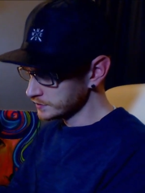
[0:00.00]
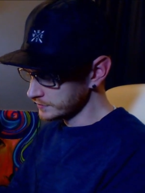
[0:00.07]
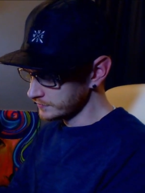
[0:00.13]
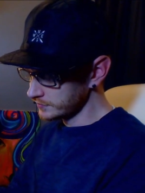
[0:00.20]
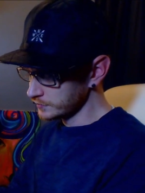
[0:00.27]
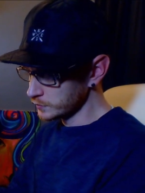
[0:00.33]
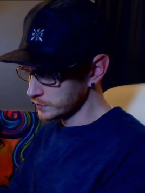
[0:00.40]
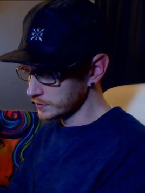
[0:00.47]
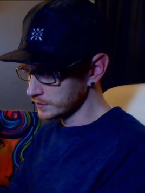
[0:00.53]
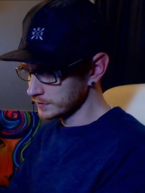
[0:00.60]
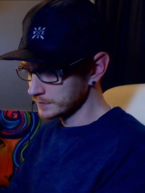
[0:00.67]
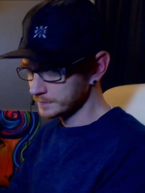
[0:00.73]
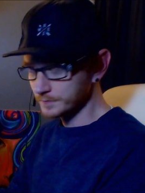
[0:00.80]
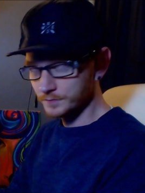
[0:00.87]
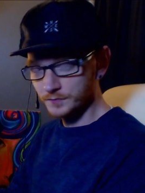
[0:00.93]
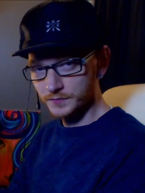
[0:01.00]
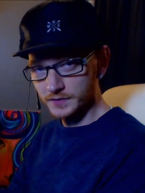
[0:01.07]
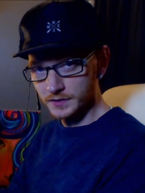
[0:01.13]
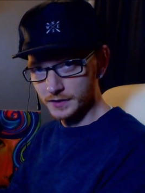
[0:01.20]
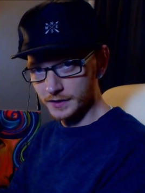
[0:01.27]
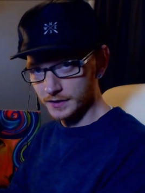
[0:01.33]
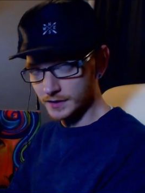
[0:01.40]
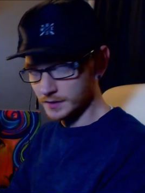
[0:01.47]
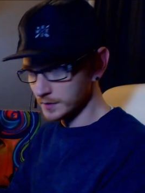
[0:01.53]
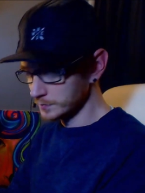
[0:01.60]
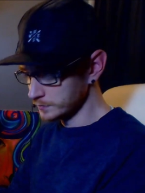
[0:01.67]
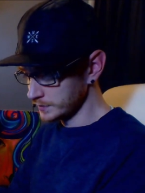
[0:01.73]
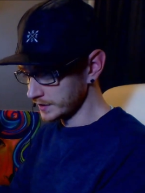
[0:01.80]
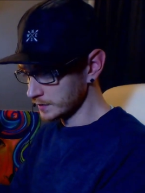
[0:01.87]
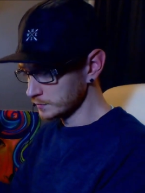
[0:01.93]
for like
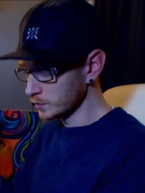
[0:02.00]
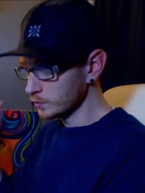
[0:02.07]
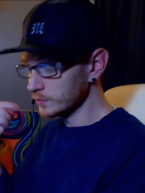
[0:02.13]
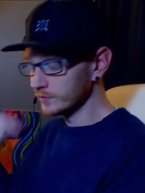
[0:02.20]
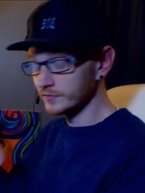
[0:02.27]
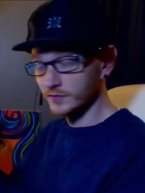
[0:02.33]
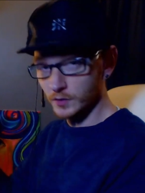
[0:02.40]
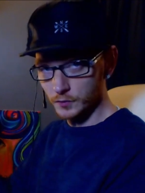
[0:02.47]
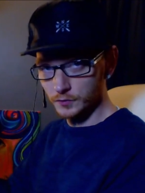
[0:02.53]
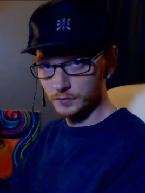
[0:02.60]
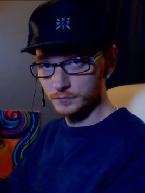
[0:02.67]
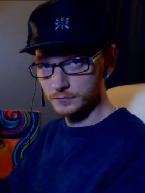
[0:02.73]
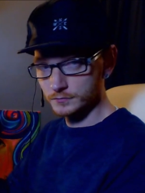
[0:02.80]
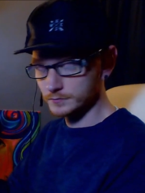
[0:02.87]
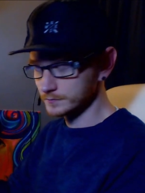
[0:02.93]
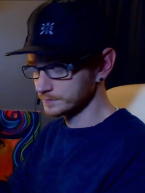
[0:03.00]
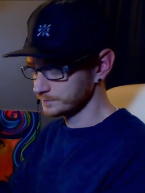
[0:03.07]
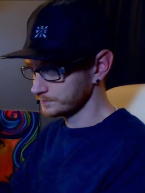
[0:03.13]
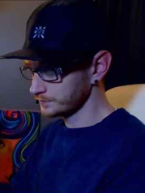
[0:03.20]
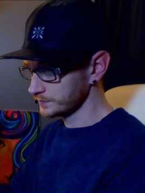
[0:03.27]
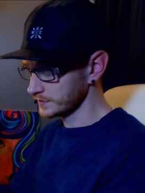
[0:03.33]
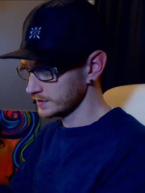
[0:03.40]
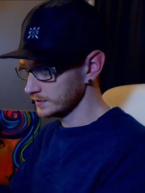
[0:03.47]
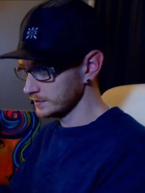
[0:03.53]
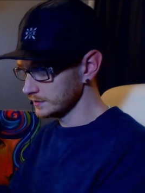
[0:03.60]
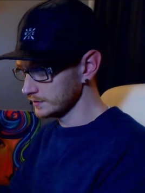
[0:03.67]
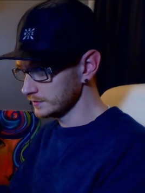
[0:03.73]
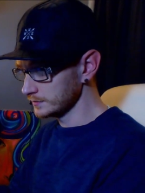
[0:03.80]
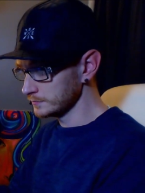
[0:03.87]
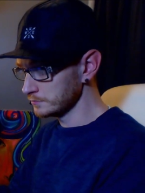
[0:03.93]
a mobile phone
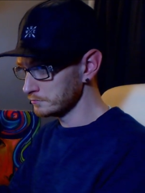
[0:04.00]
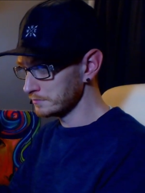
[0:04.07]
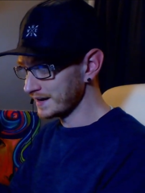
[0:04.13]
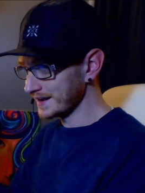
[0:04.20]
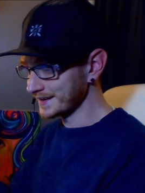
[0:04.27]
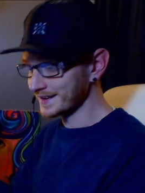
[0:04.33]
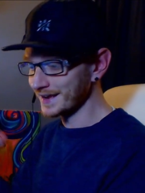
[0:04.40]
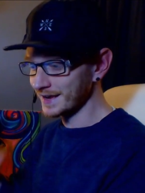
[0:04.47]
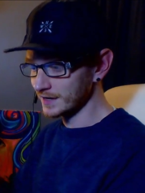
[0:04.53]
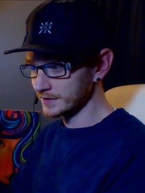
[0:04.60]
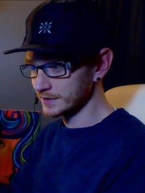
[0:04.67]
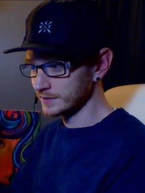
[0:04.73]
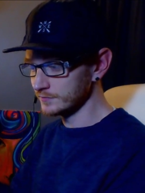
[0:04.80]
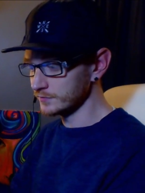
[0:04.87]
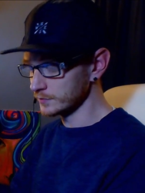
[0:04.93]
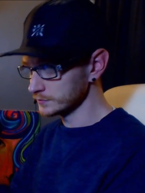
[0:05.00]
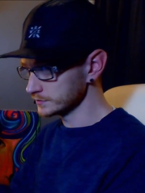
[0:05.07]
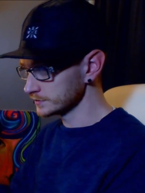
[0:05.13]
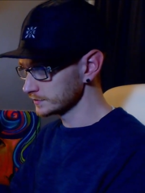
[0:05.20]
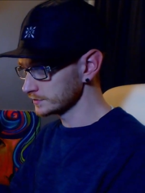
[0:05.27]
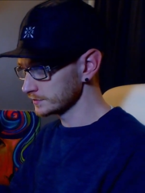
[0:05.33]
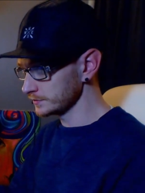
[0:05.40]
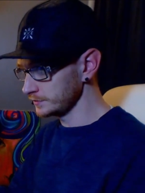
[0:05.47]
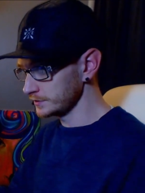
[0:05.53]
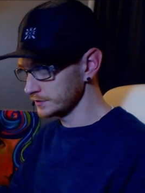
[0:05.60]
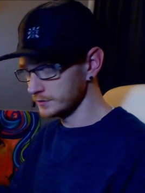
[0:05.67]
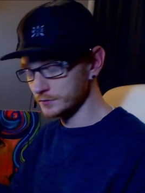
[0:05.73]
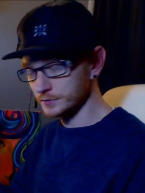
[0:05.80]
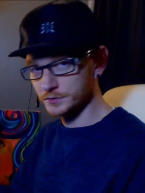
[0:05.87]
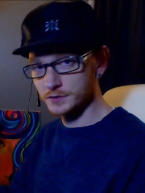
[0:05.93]
mic and headphones. So you can
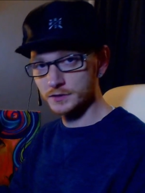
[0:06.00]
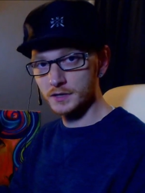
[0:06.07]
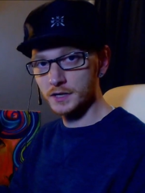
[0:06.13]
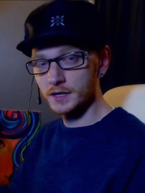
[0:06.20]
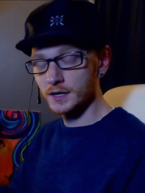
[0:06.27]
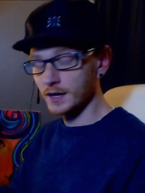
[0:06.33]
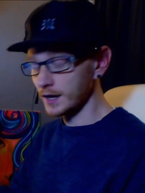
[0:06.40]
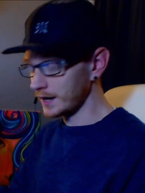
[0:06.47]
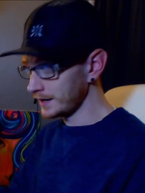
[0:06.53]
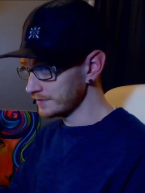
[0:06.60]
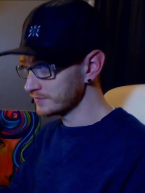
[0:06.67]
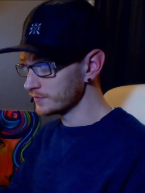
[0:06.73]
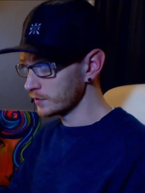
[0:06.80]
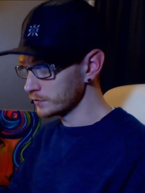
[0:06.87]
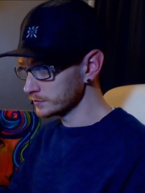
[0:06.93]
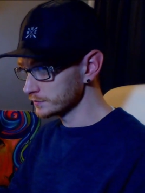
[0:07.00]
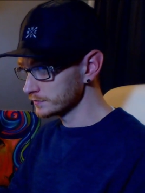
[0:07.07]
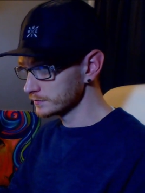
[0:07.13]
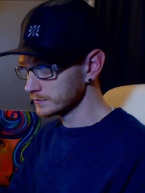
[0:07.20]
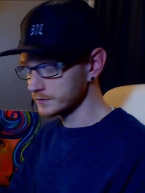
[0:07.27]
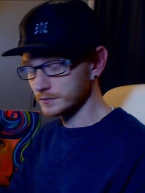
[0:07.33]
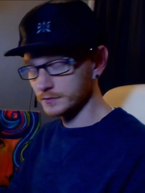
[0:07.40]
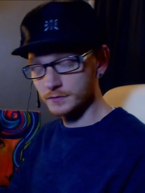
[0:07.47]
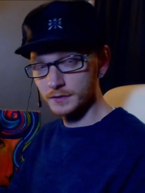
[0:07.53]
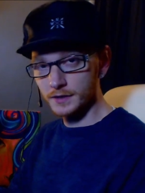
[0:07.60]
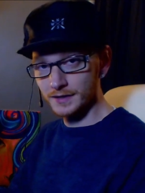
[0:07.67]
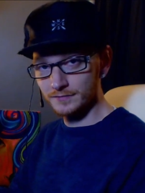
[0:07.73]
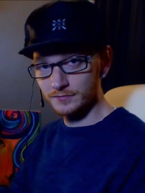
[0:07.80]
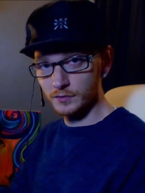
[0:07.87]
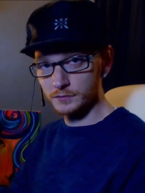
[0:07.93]
use iPhone
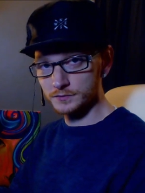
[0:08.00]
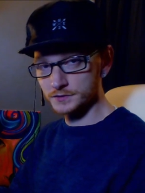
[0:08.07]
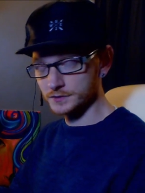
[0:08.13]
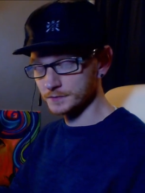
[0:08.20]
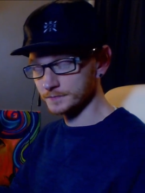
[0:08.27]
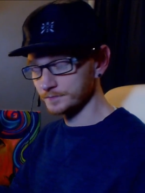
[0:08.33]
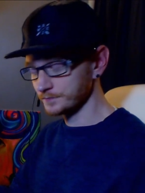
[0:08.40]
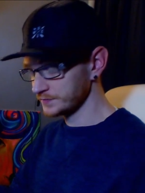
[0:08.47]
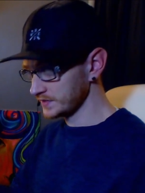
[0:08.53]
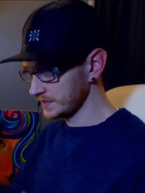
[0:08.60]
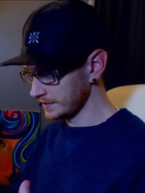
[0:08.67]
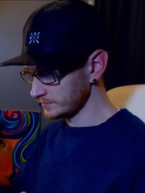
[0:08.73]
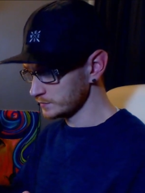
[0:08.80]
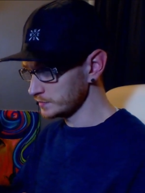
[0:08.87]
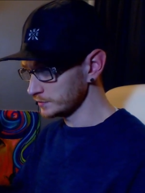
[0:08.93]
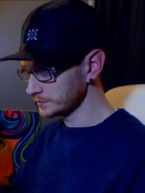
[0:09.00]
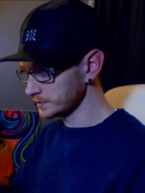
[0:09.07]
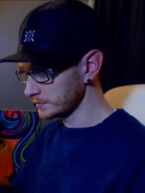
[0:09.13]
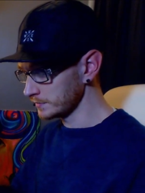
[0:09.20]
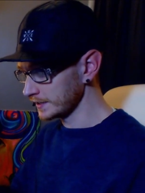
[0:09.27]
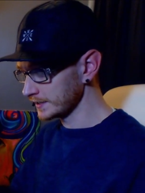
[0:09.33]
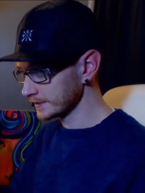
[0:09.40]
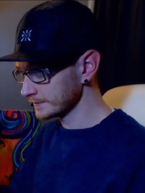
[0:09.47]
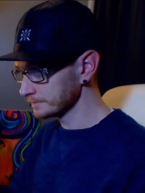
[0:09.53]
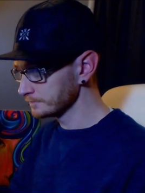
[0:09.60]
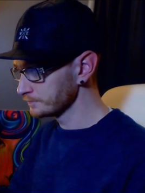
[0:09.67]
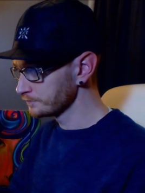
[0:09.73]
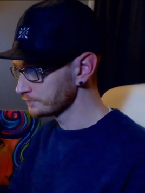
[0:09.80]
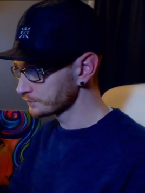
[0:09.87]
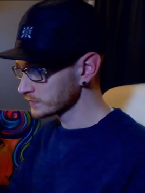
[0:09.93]
headphones that have a built-in mic.
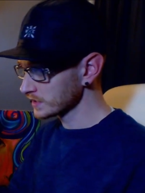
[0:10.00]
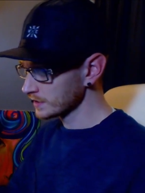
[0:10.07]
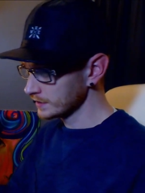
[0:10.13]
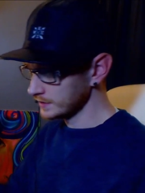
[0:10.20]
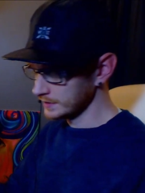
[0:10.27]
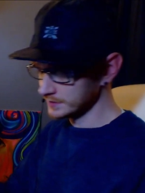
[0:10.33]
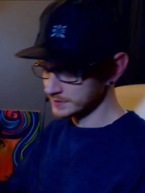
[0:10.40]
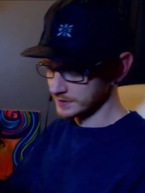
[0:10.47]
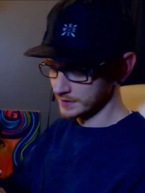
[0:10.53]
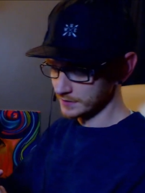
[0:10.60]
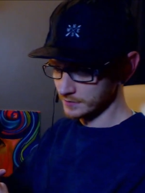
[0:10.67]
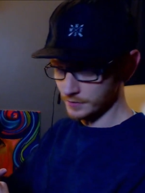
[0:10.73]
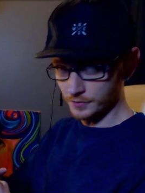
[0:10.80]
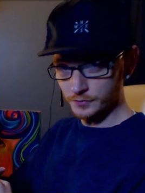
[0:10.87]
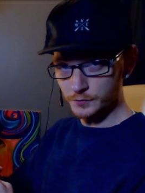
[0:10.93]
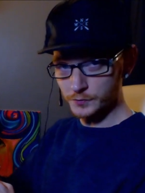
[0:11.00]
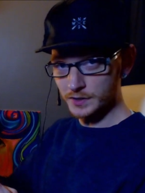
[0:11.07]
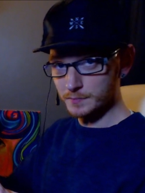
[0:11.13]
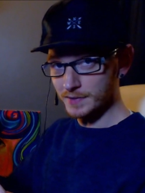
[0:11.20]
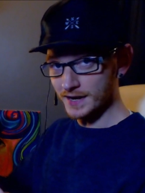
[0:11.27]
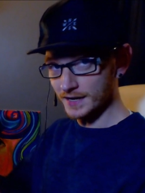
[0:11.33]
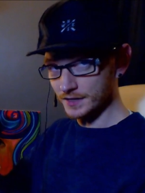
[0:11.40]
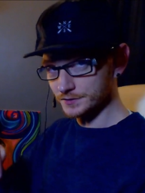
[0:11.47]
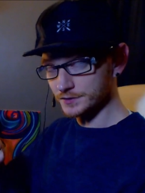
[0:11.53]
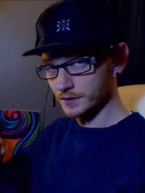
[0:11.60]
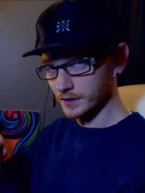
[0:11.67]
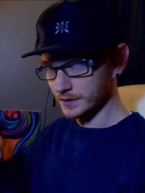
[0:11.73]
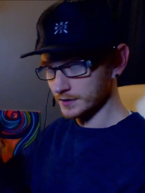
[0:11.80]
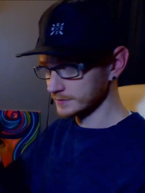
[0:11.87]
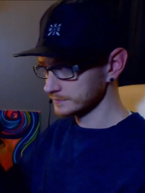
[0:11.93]
It has like the 3 bands on it,